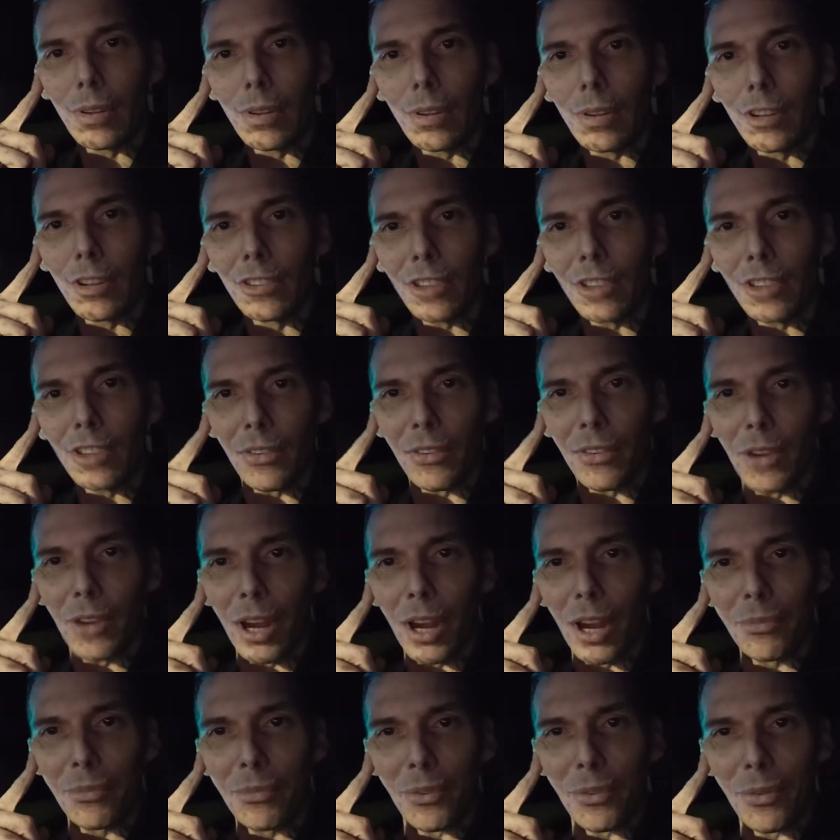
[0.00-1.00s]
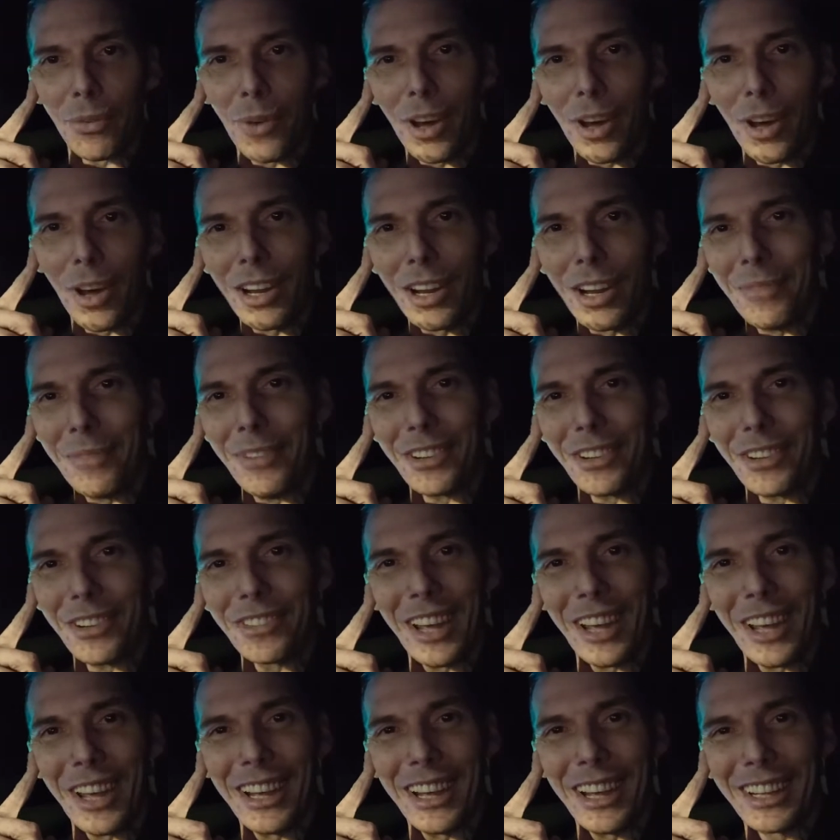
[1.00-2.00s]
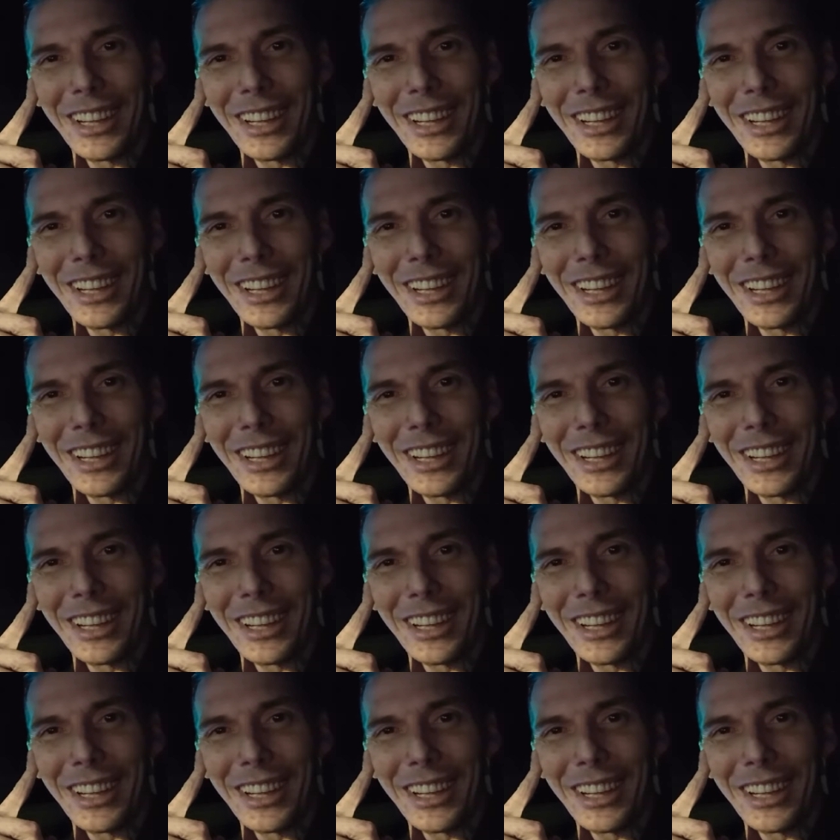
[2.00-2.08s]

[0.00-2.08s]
7 grams of what? I missed that.